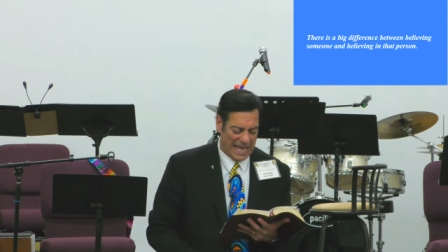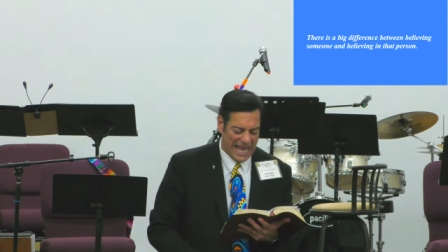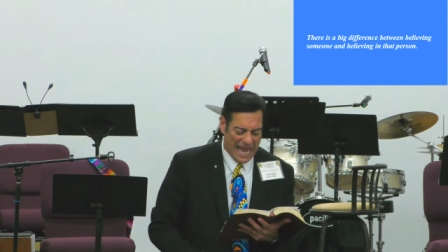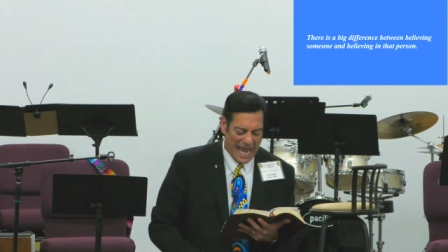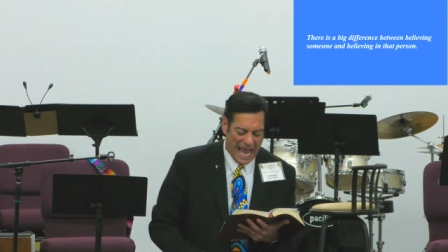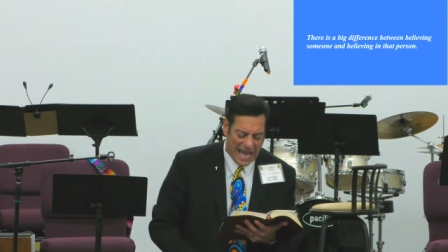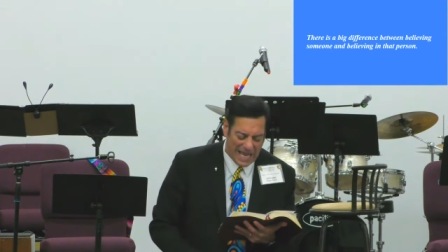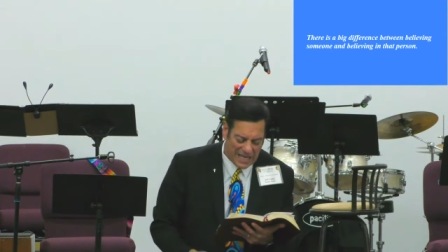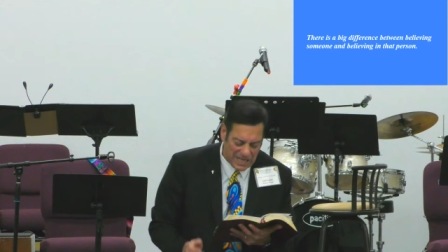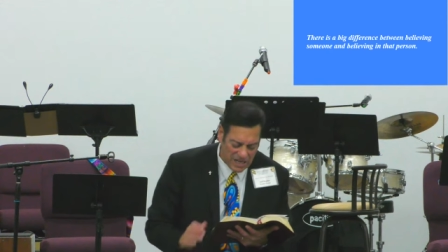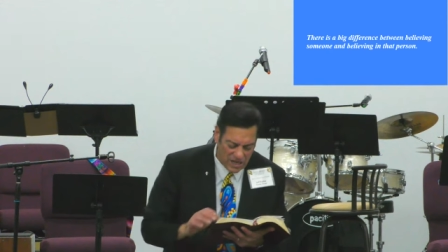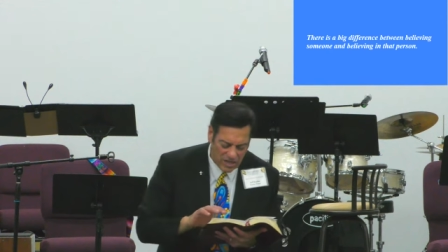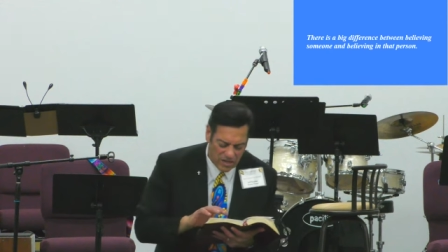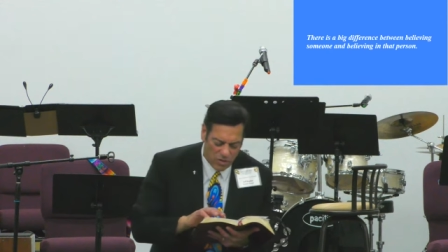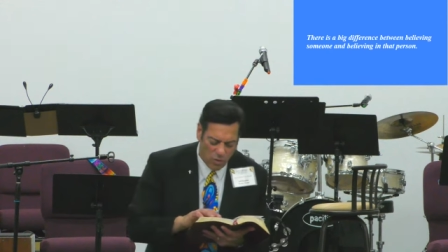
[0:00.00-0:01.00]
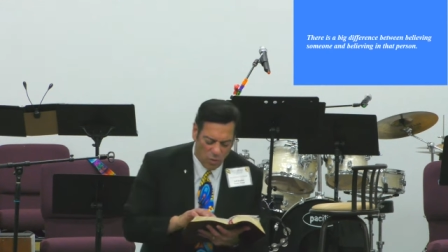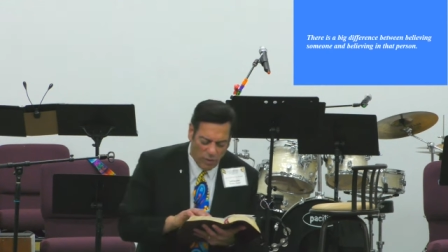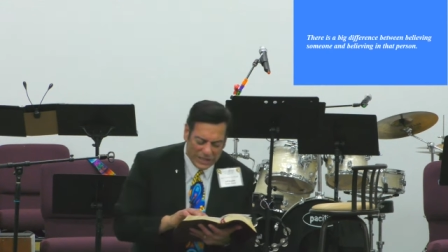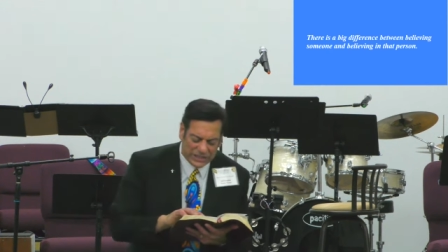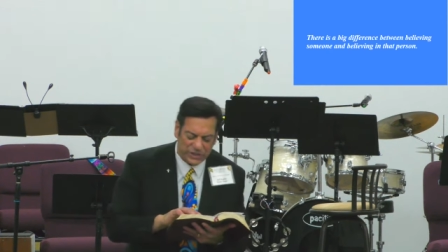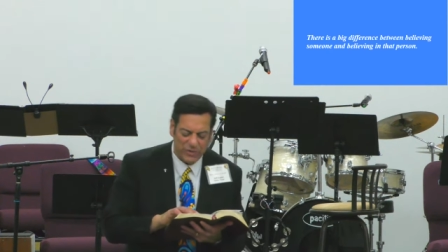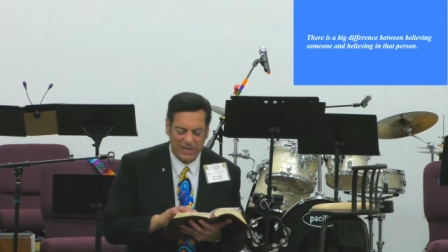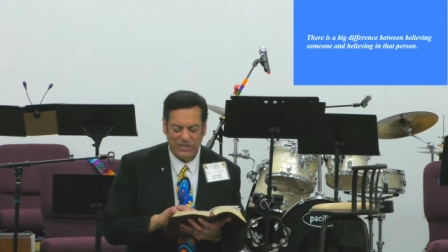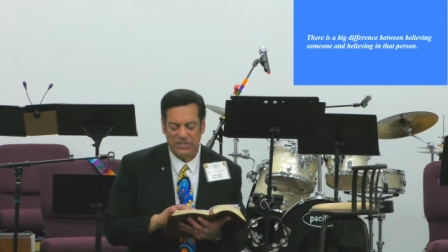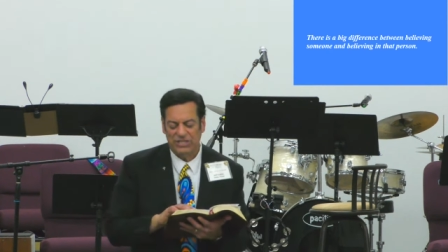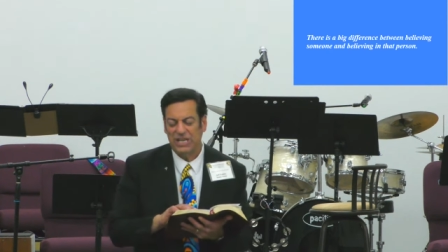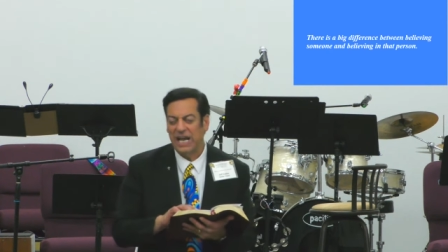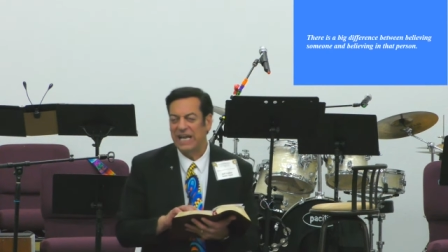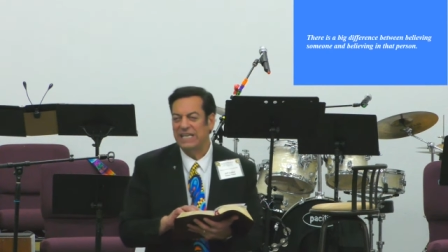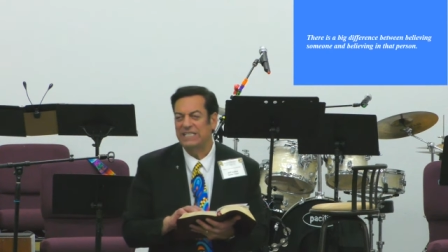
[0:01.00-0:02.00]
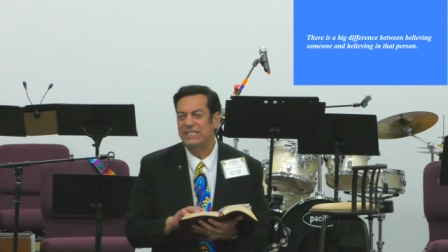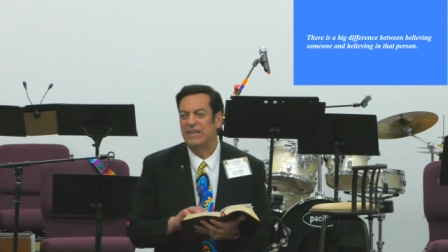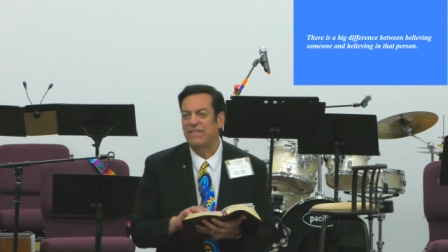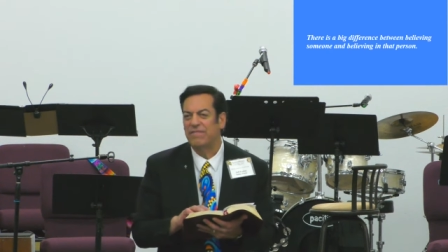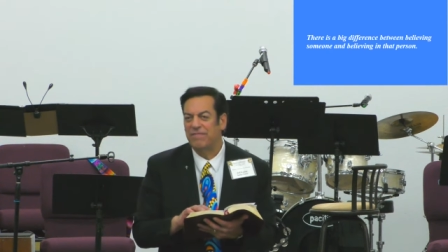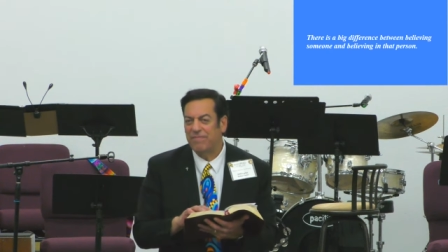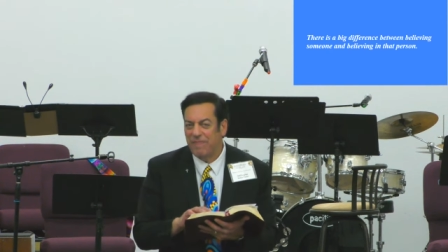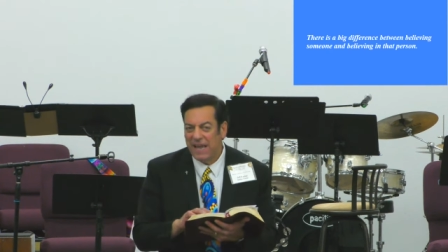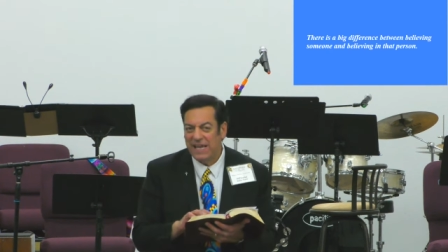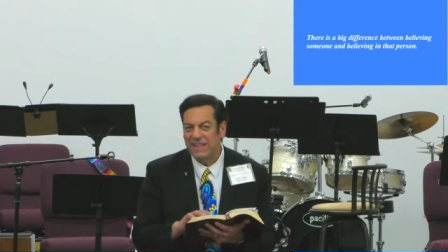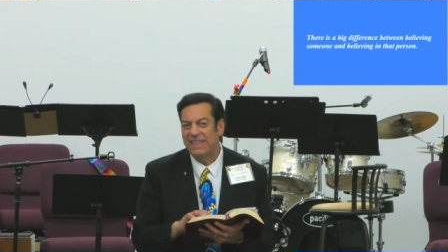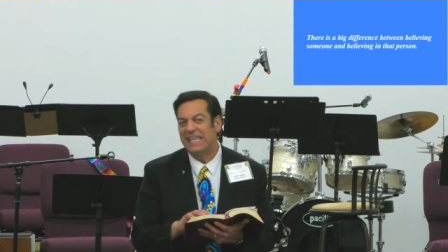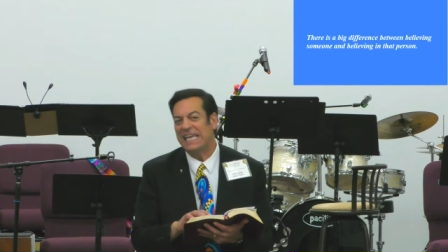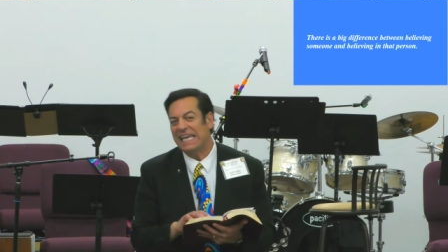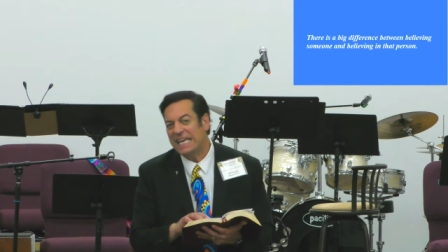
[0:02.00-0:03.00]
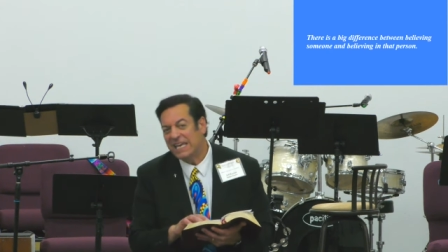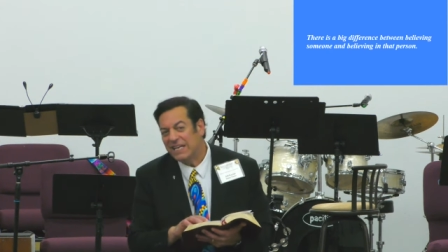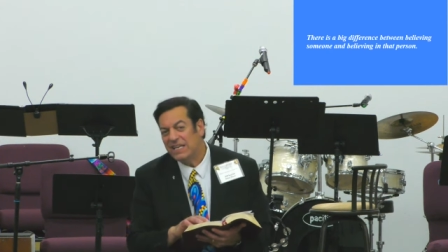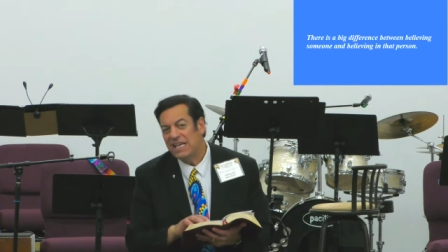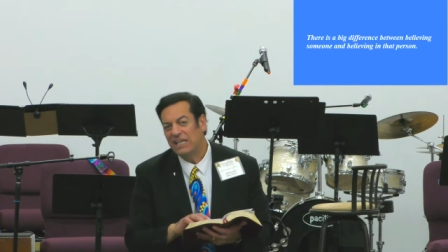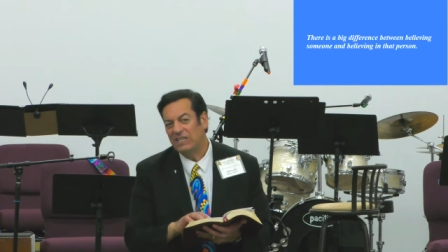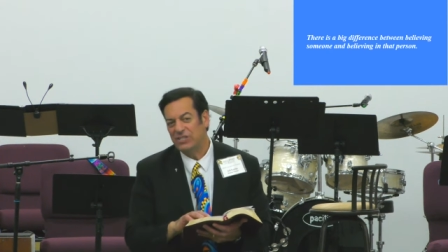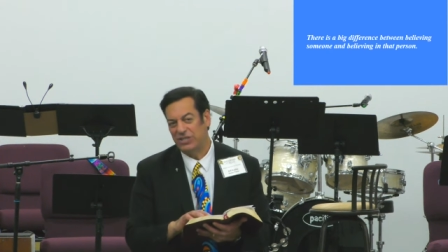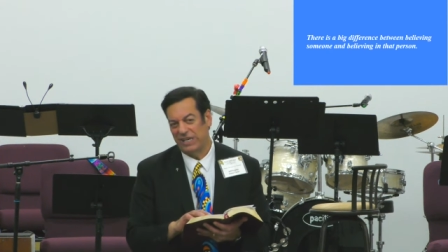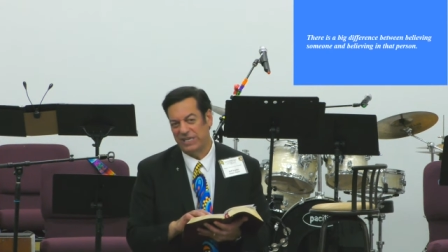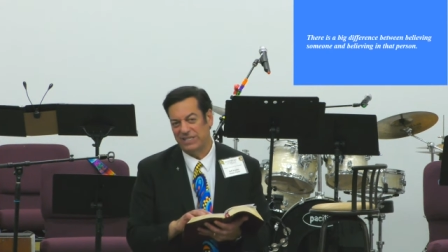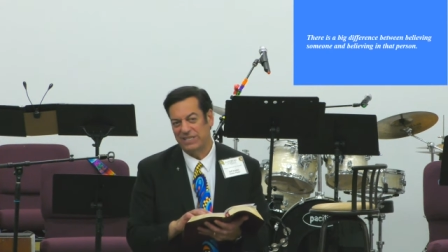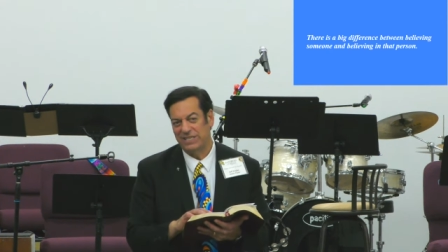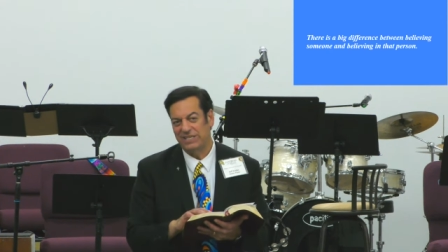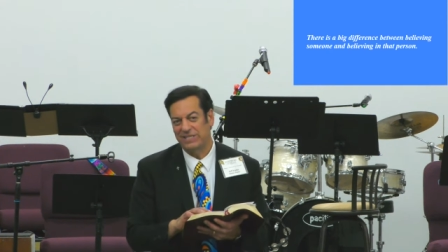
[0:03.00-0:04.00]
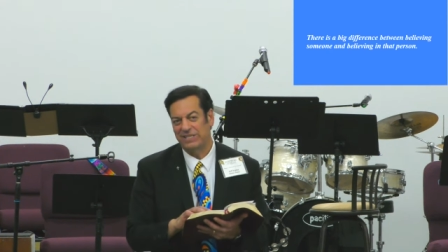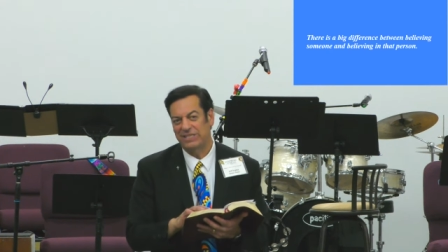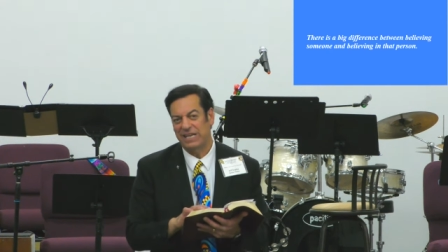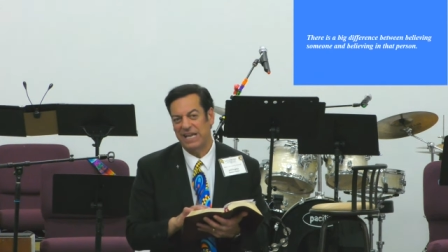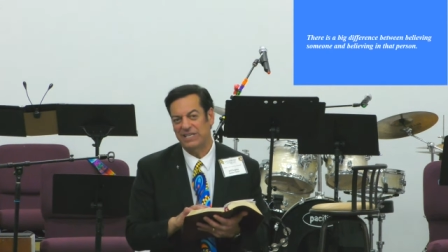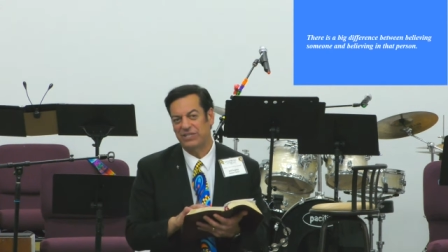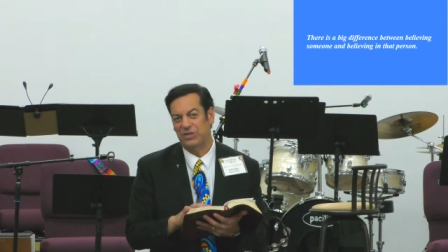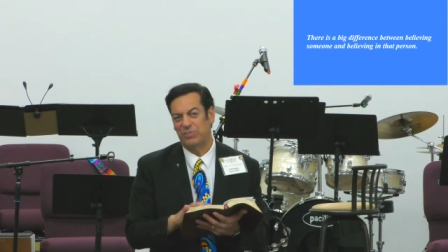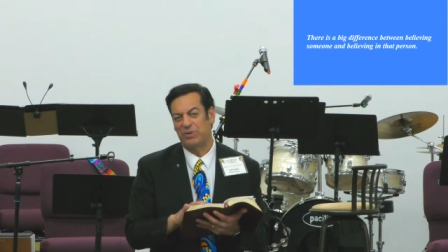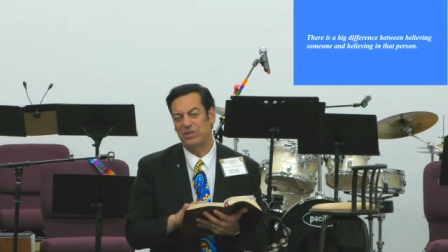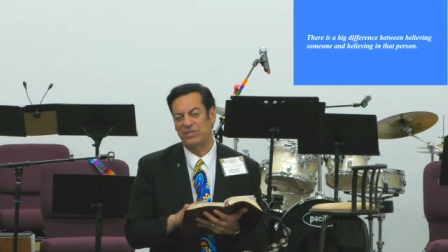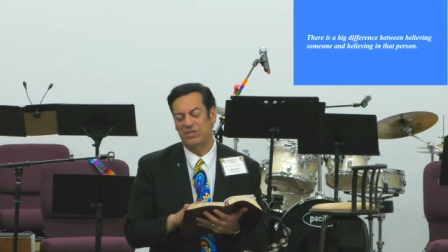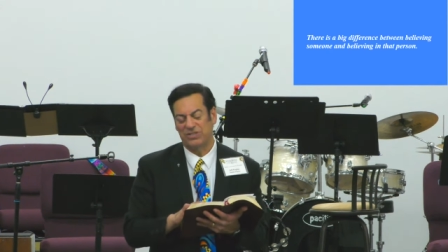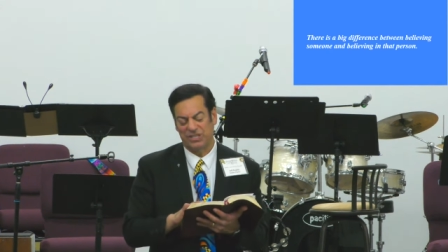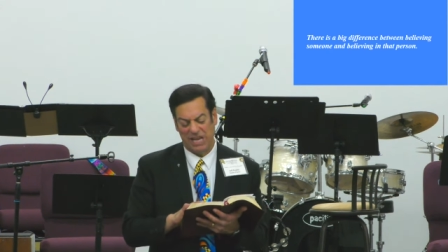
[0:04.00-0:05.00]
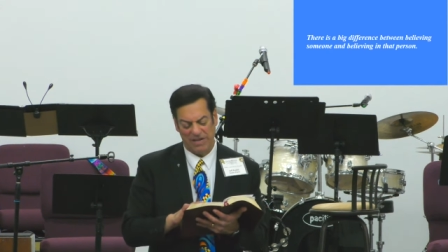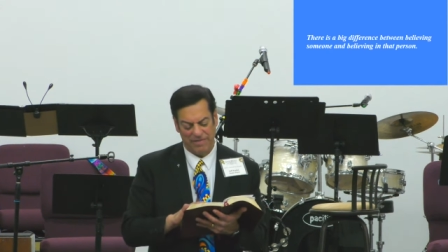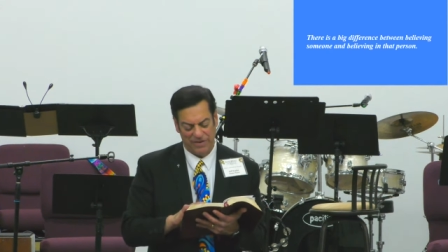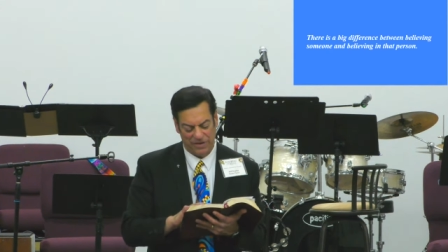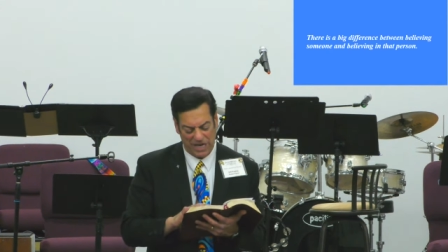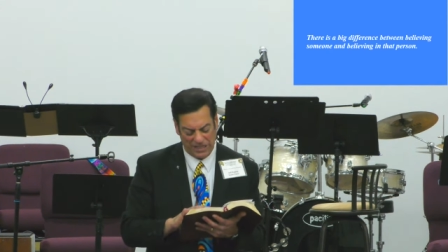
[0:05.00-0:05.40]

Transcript: And once you exercise faith in Jesus as your personal Savior and